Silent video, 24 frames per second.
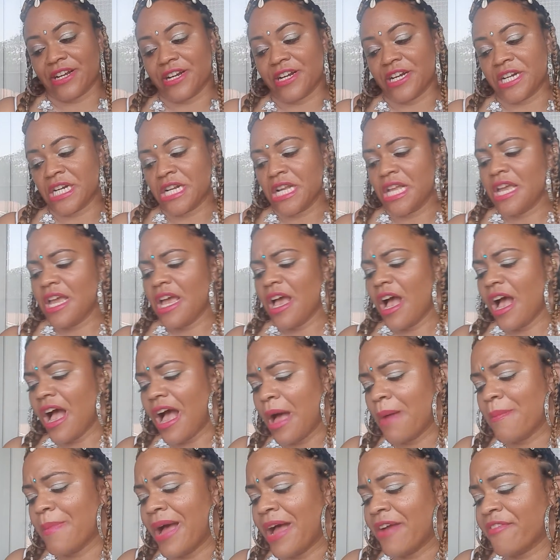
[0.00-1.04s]
her.
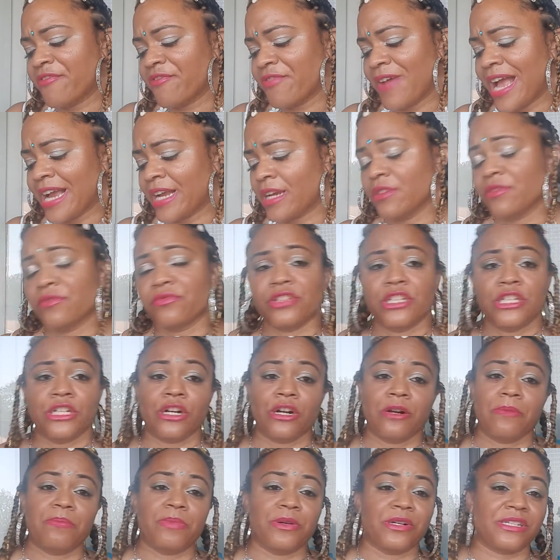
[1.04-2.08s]
I can read
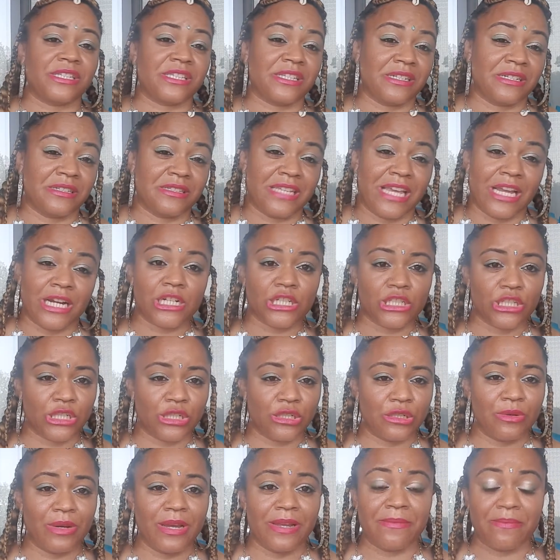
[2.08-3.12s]
her books in a day or
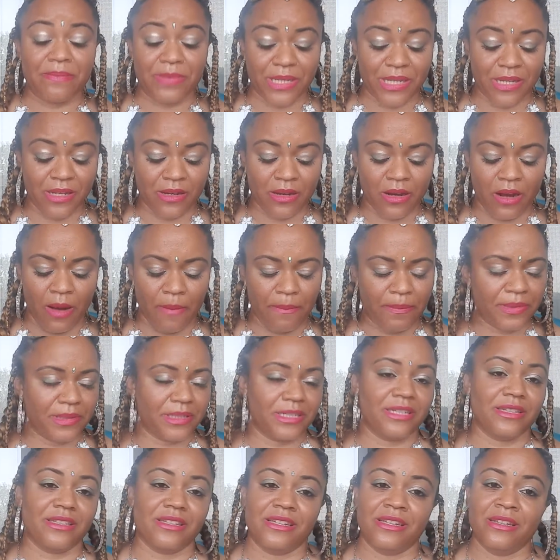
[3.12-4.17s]
2 and be
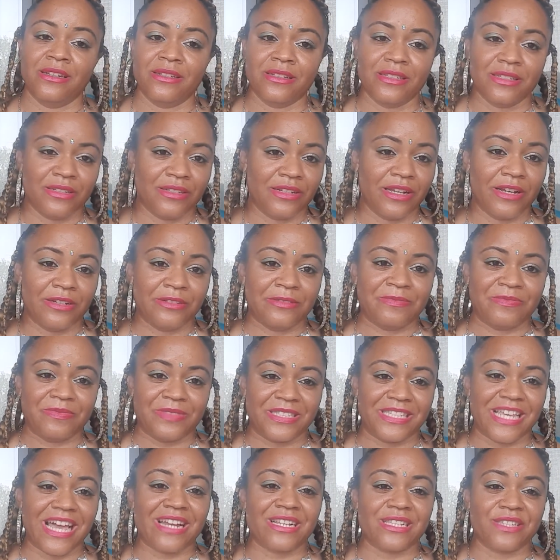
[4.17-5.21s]
completely, you know,
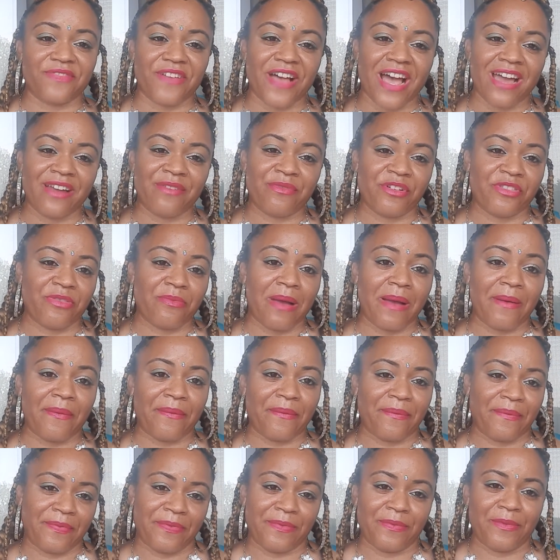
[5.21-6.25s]
satisfied with
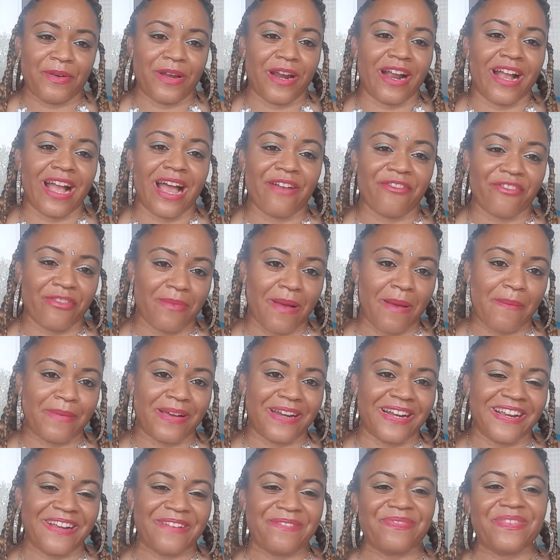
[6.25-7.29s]
what I got for my
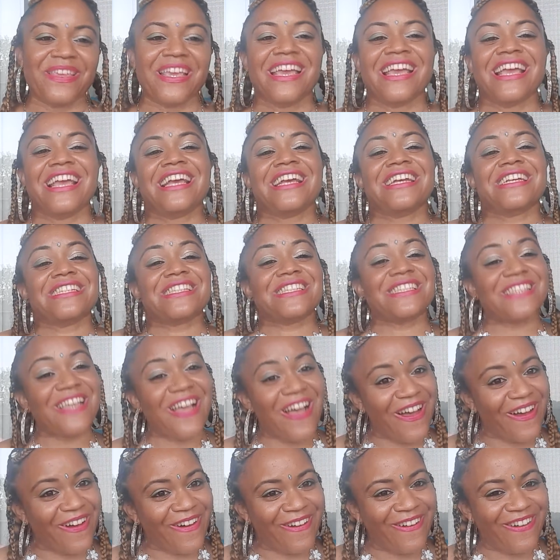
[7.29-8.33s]
money.
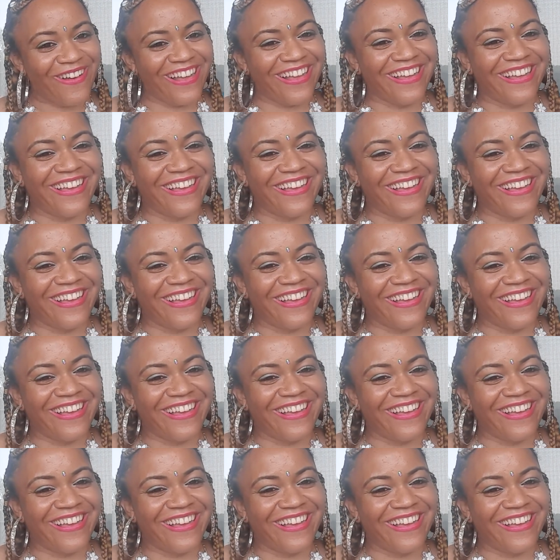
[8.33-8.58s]
So,